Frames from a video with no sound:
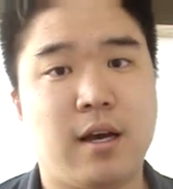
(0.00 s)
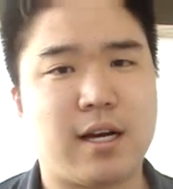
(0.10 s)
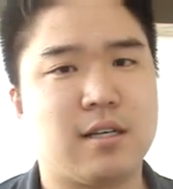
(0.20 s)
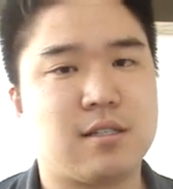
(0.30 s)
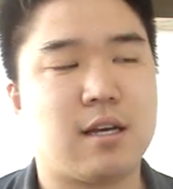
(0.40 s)
I
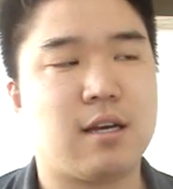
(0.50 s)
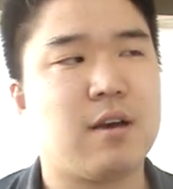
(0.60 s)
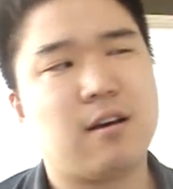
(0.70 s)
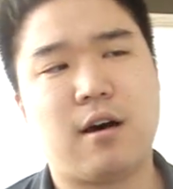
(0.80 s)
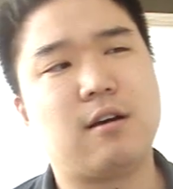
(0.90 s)
got to save.
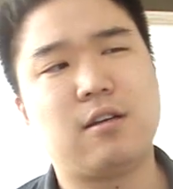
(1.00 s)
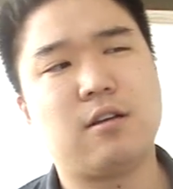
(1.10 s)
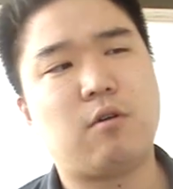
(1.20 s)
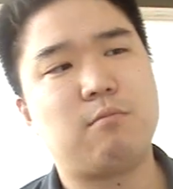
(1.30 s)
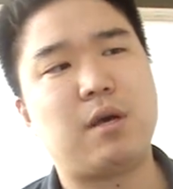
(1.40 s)
You
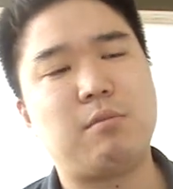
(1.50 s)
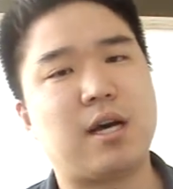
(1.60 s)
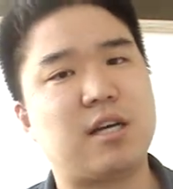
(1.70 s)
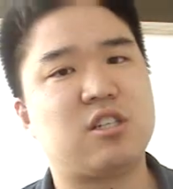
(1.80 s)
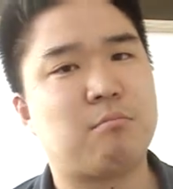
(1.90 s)
know what, maybe
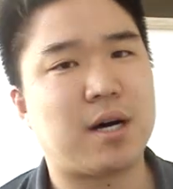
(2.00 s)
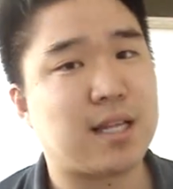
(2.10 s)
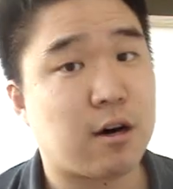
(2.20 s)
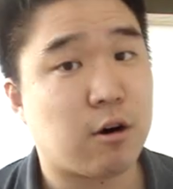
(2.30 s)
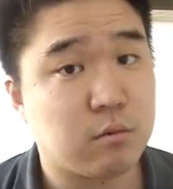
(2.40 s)
I shouldn't buy
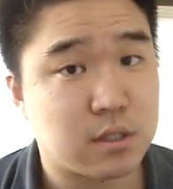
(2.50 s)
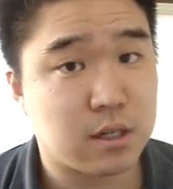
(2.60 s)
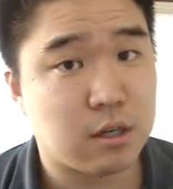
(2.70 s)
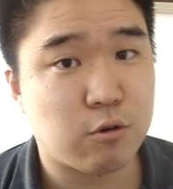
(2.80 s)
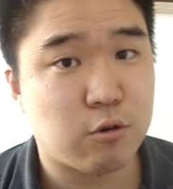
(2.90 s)
that home
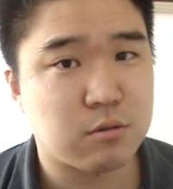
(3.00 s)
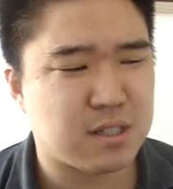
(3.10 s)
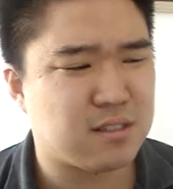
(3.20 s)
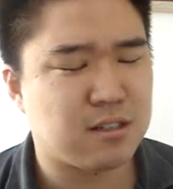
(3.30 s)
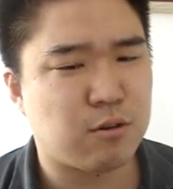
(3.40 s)
study course
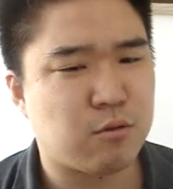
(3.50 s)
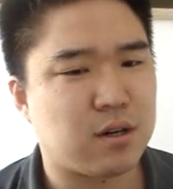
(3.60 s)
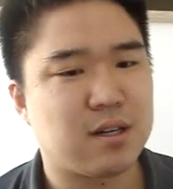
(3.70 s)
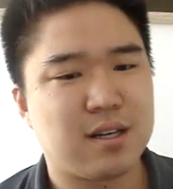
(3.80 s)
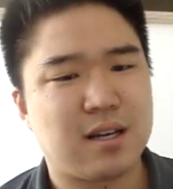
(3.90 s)
because, you know
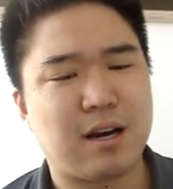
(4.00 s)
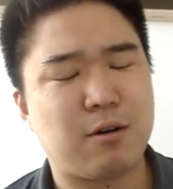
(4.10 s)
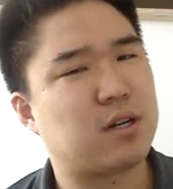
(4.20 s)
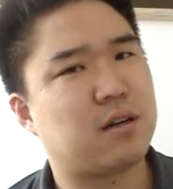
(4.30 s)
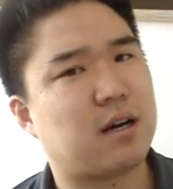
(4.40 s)
what,
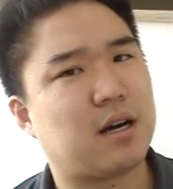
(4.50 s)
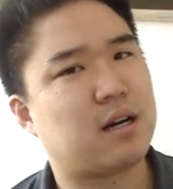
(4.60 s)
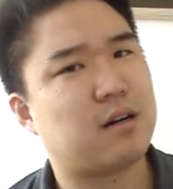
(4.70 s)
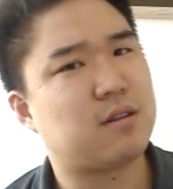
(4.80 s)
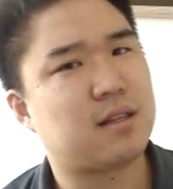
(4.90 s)

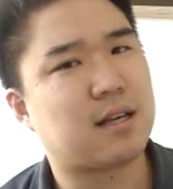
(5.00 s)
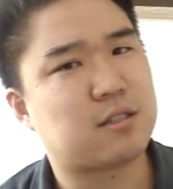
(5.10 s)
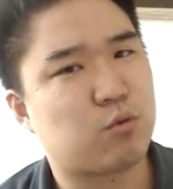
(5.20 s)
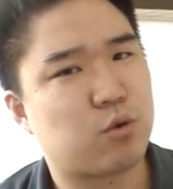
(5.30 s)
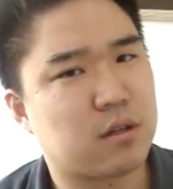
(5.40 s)
I don't think
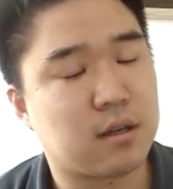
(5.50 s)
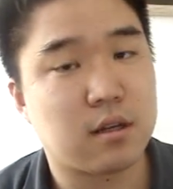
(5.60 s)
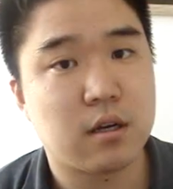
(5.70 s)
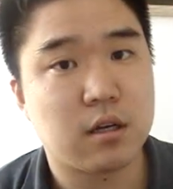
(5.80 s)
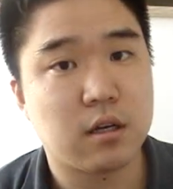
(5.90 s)
that's worth
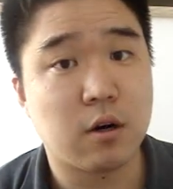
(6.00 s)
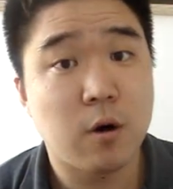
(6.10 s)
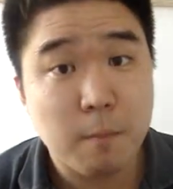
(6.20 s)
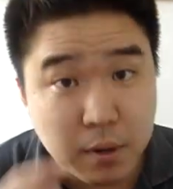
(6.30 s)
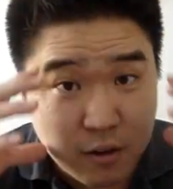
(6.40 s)
it. You
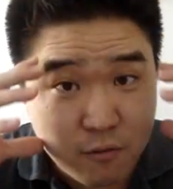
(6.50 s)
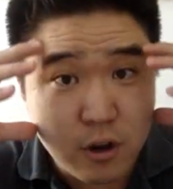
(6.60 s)
know, but if